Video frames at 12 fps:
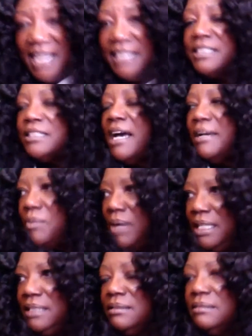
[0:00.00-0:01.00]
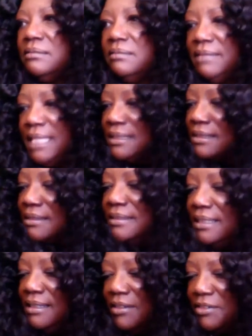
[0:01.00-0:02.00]
And it's lightweight. That's
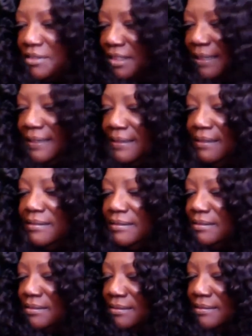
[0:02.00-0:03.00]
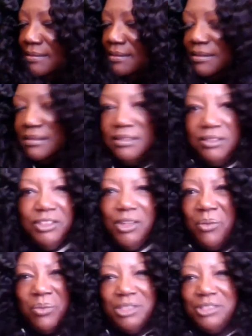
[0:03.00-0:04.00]
the other thing. You
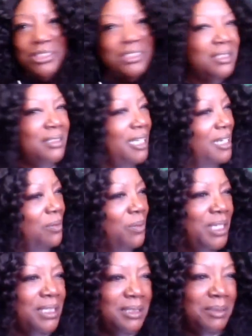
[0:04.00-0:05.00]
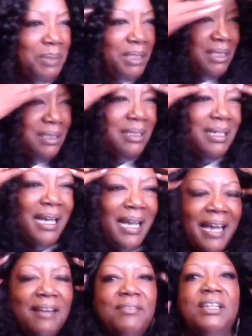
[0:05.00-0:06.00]
don't want your synthetic wigs to be
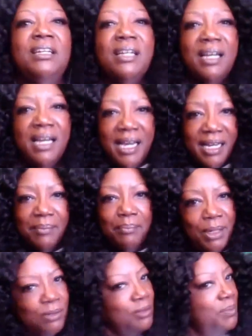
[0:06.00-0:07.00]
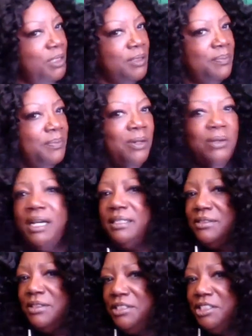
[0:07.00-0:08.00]
heavy and burdensome.
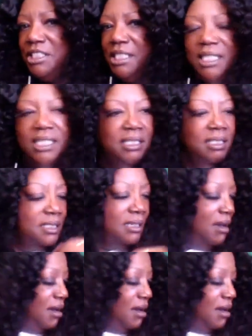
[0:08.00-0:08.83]
Okay, so here she is